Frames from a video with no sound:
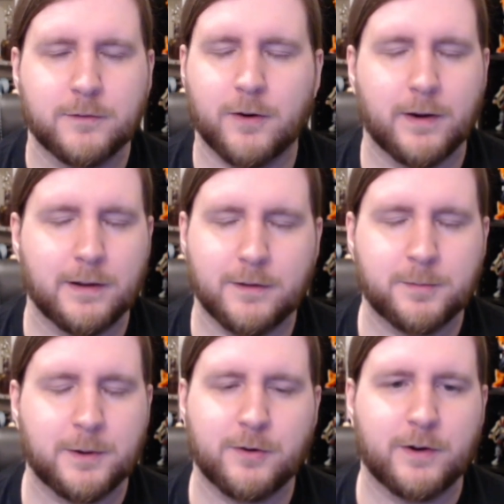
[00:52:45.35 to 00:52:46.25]
Sorry,
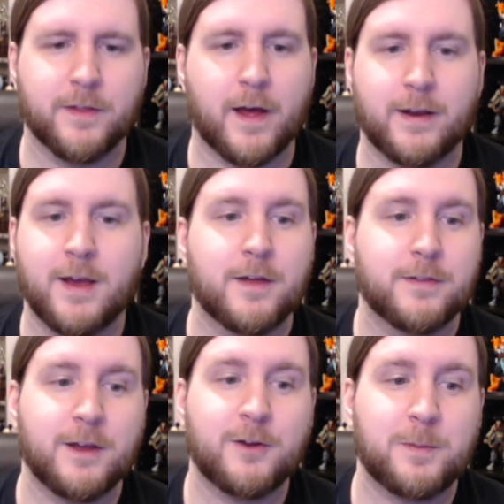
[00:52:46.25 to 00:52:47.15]
lost my train of thought.
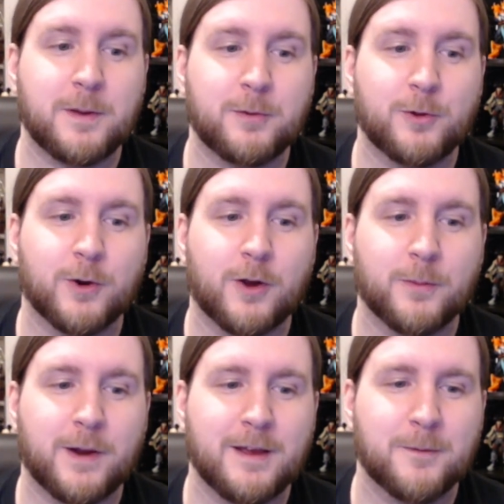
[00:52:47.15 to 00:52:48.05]
Thank you to people who are already